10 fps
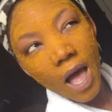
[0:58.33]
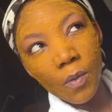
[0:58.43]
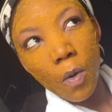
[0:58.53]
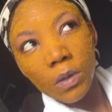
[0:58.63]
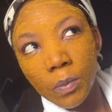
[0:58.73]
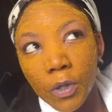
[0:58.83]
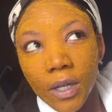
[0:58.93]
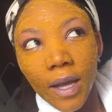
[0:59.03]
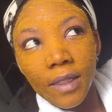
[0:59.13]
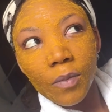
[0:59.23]
I'll probably put
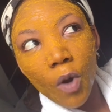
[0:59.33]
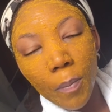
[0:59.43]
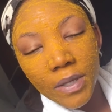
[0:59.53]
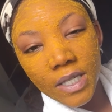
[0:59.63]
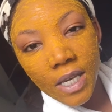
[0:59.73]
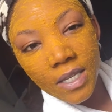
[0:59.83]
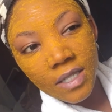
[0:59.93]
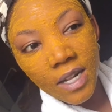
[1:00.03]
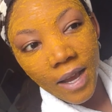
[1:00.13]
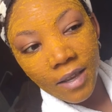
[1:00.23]
like the
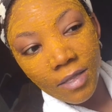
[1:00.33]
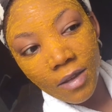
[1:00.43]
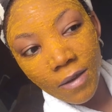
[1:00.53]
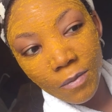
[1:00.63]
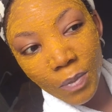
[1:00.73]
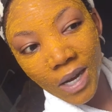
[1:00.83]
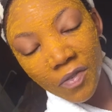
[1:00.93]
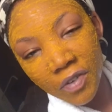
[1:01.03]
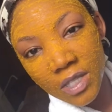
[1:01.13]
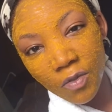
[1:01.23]
properties, like the
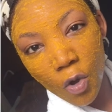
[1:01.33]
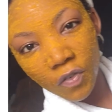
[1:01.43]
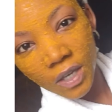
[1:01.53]
benefits over